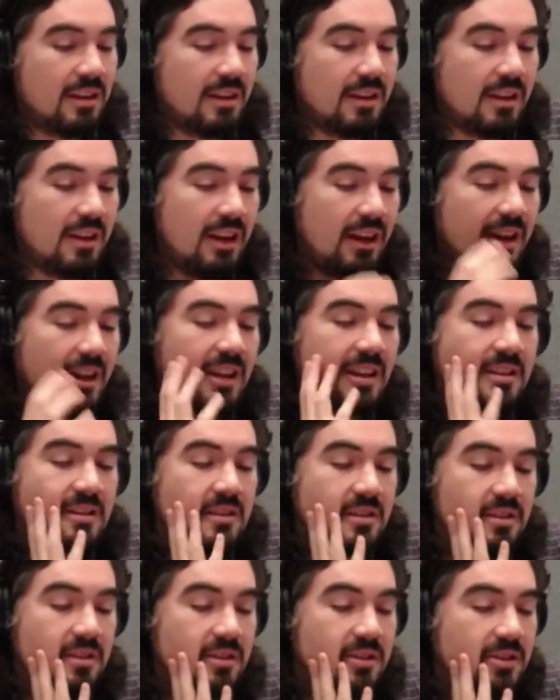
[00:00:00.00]
Yeah,
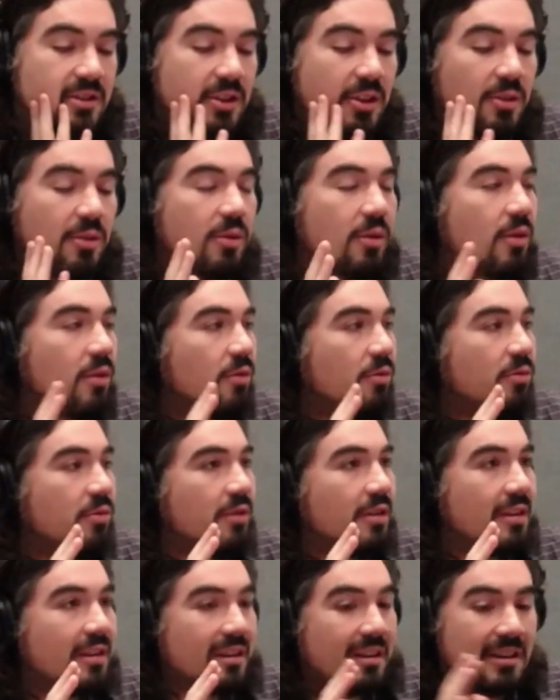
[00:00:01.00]
and so
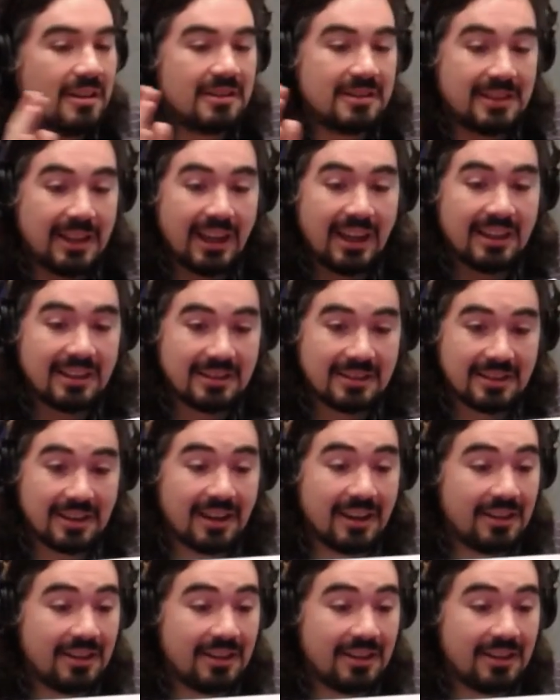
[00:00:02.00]
on days